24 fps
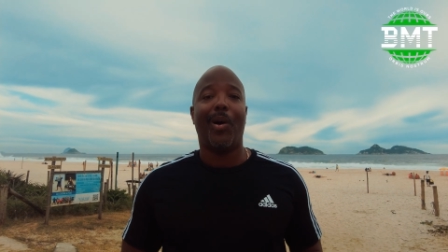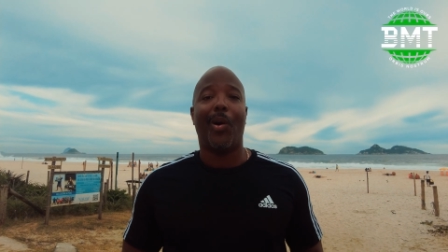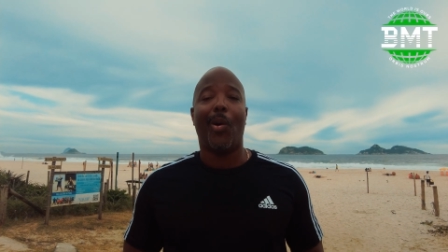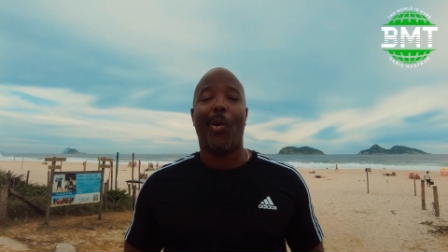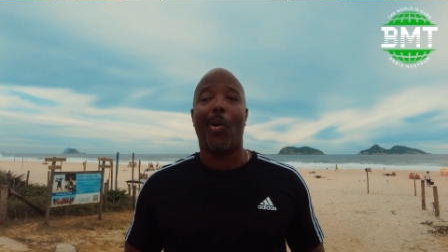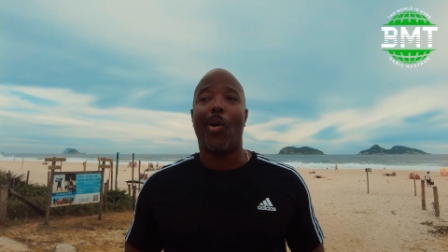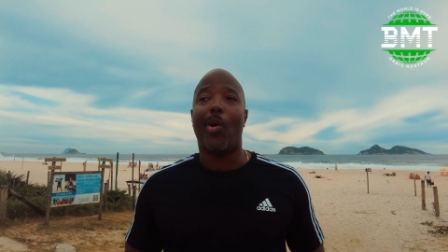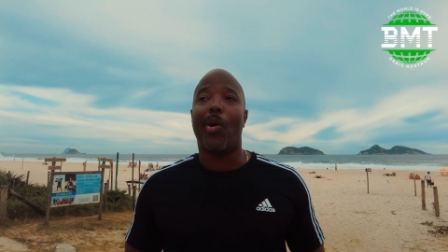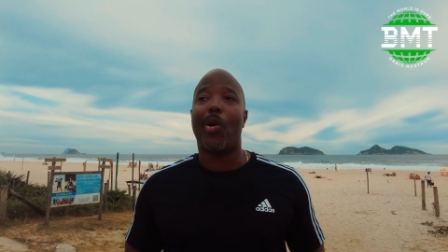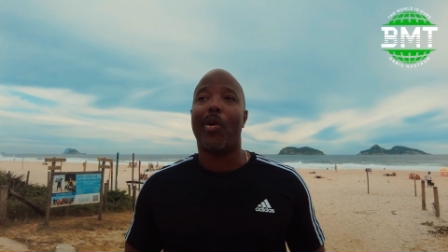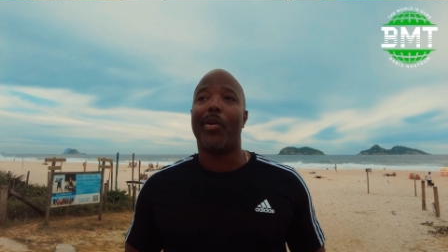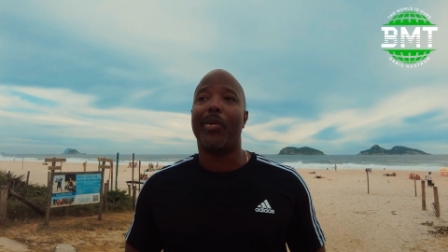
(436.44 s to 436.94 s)

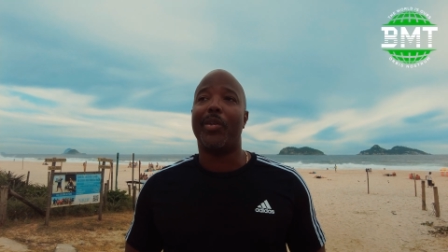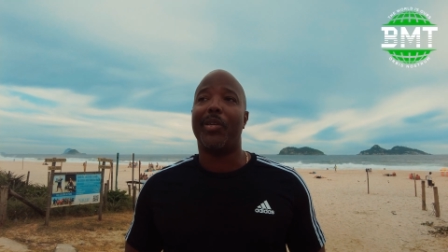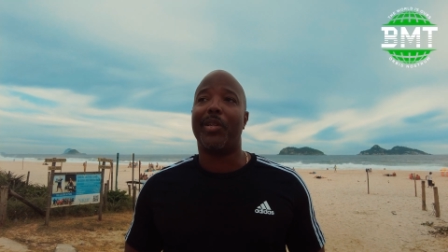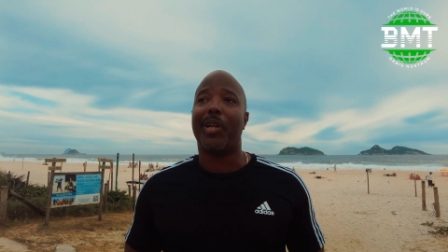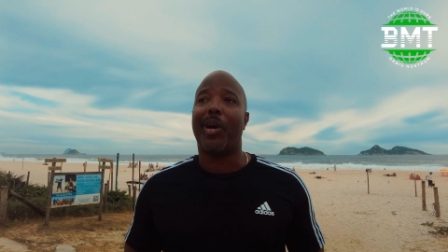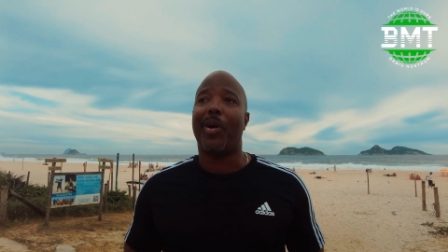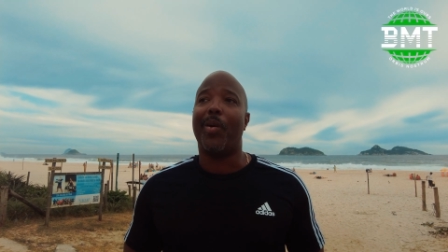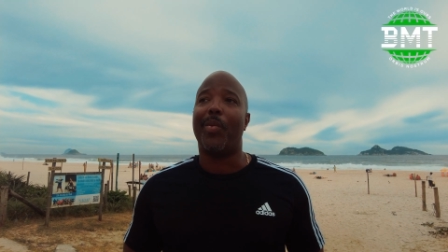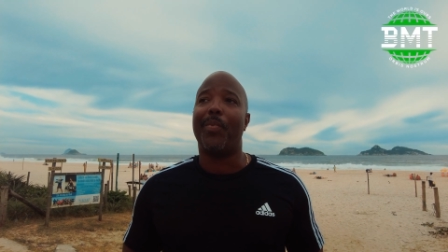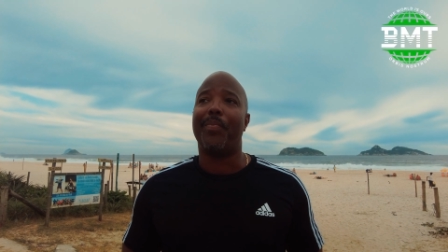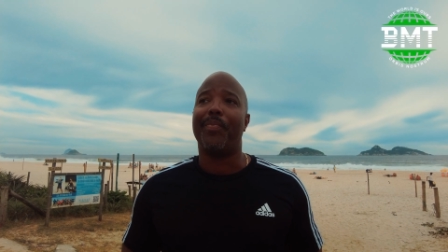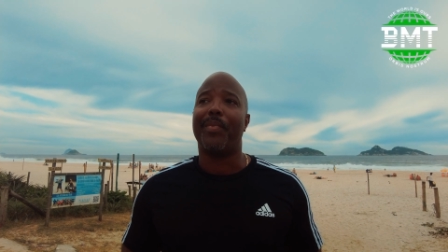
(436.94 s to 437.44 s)
Or,
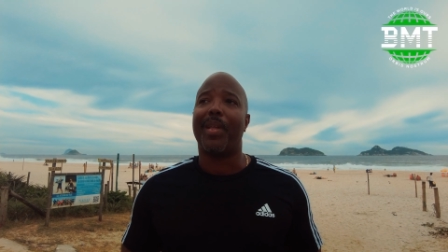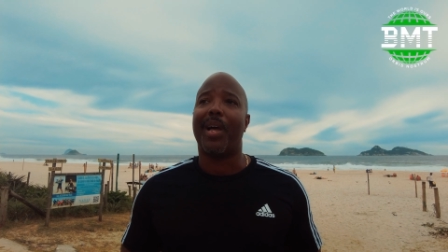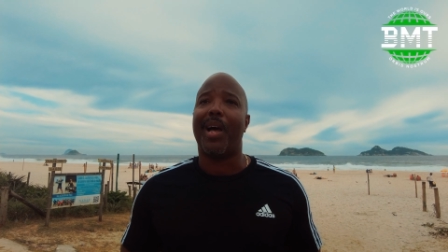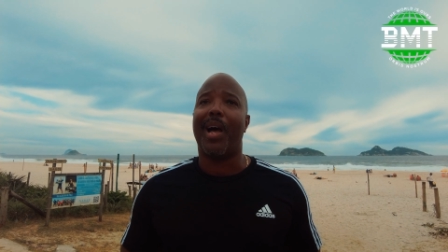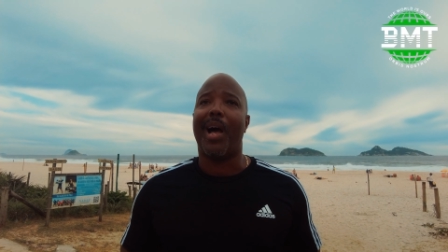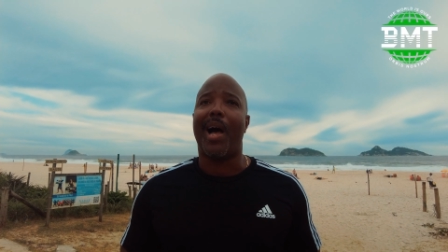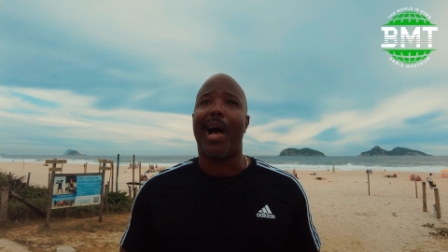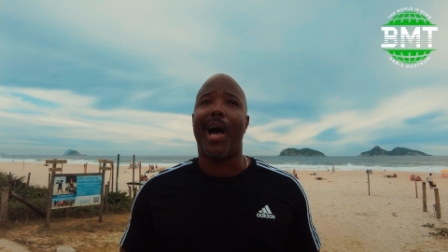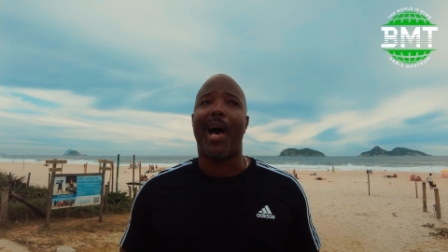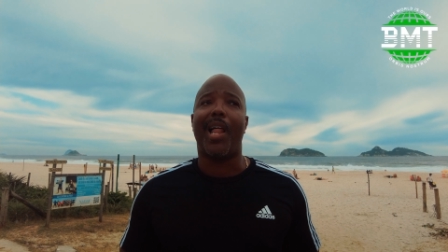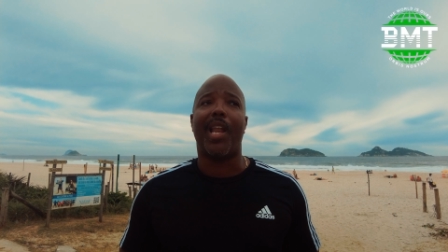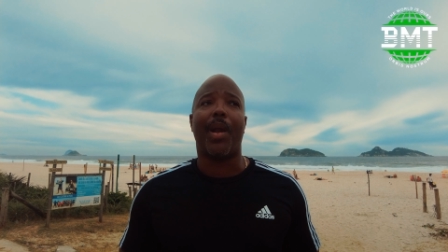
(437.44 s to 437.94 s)

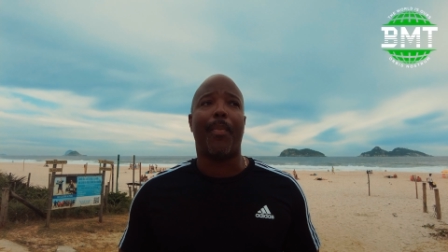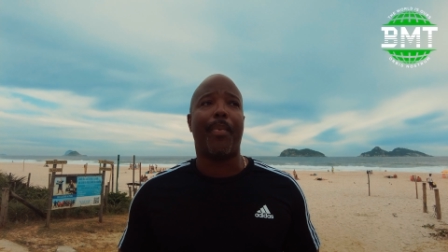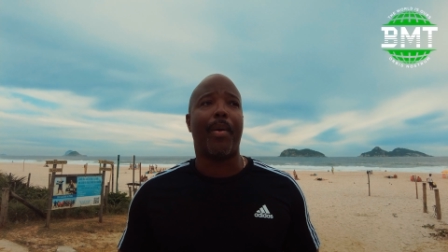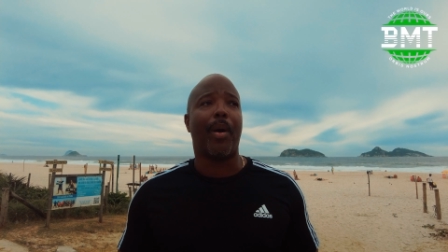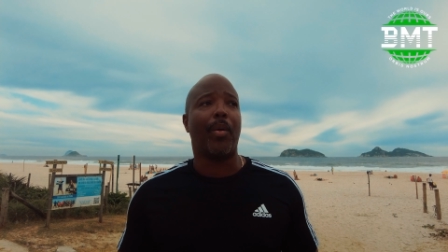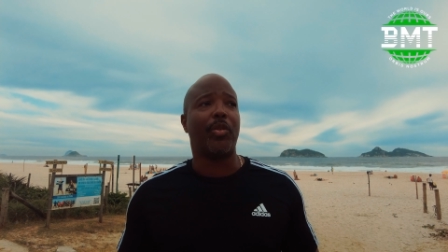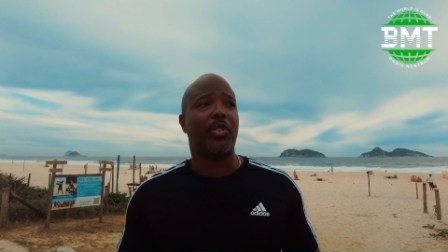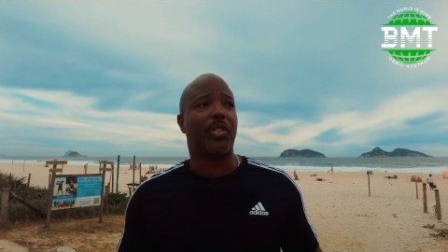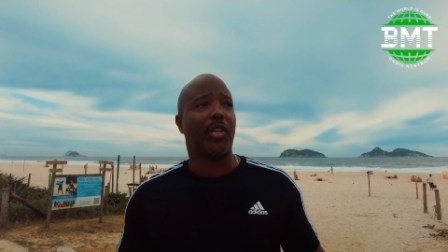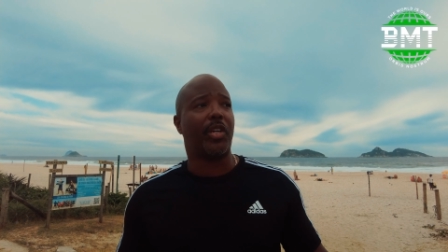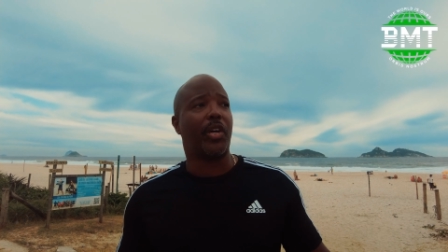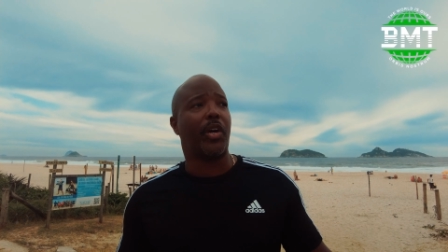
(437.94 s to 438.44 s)
I'll
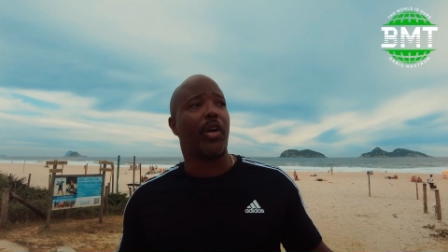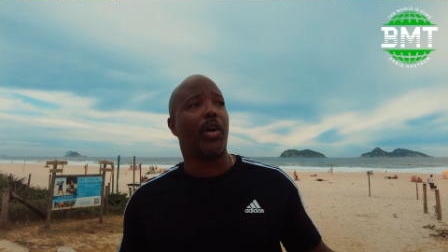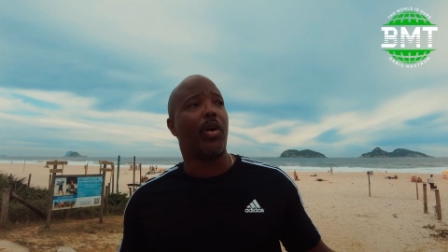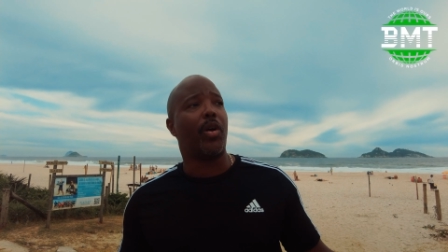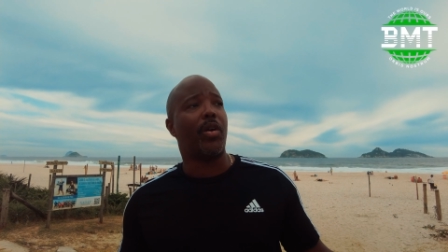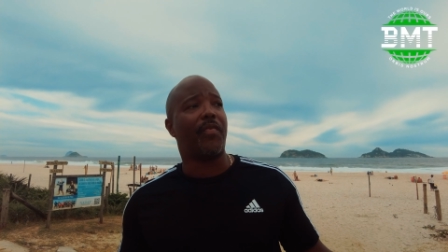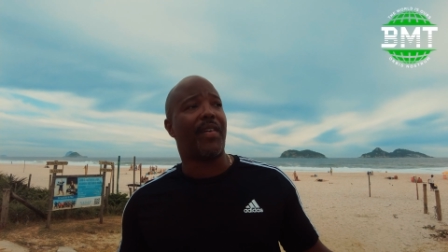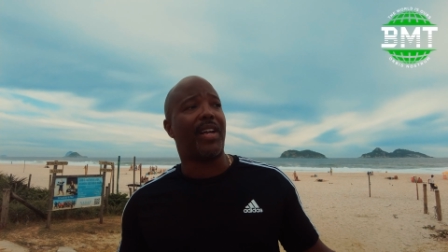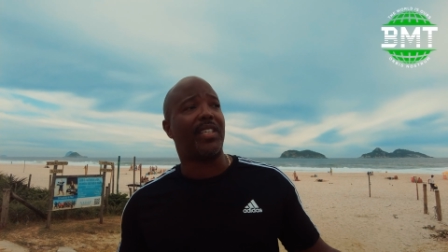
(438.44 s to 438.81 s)
approach a girl,